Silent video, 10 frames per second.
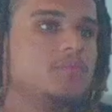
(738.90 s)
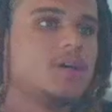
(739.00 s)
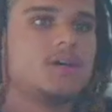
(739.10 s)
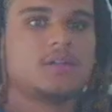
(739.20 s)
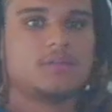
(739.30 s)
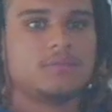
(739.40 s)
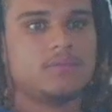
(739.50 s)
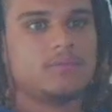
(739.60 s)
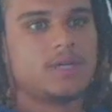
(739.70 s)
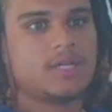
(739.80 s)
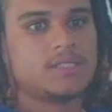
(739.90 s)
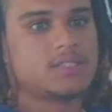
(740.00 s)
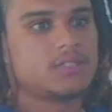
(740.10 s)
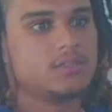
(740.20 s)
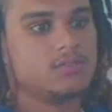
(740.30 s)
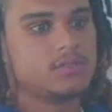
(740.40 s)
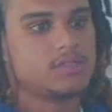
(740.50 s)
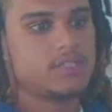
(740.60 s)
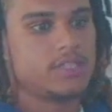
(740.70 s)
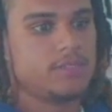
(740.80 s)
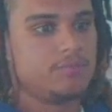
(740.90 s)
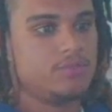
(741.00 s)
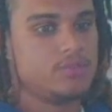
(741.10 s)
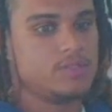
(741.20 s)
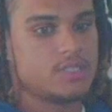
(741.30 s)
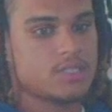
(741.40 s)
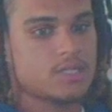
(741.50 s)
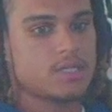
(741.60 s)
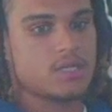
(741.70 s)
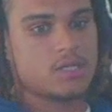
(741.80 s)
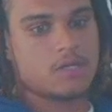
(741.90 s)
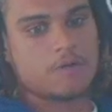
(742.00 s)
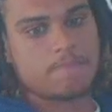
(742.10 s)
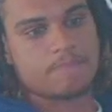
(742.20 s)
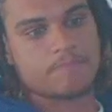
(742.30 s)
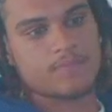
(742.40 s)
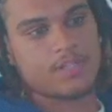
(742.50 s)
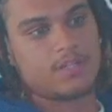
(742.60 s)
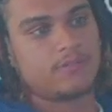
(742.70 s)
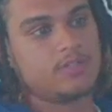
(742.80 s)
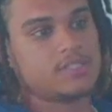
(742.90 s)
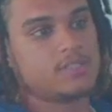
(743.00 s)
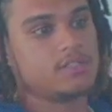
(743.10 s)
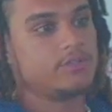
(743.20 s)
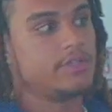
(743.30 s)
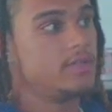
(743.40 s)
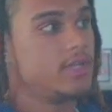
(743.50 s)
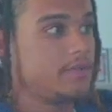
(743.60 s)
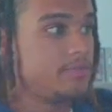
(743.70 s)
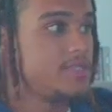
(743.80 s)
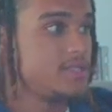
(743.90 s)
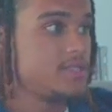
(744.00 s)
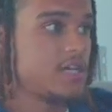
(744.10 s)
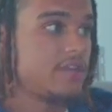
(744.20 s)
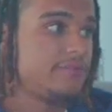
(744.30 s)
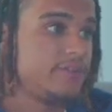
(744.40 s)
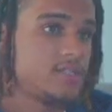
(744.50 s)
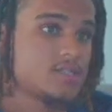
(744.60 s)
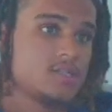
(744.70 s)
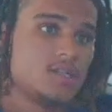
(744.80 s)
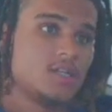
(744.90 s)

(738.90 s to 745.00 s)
my skills in music, and I've looked into doing like the business side of things,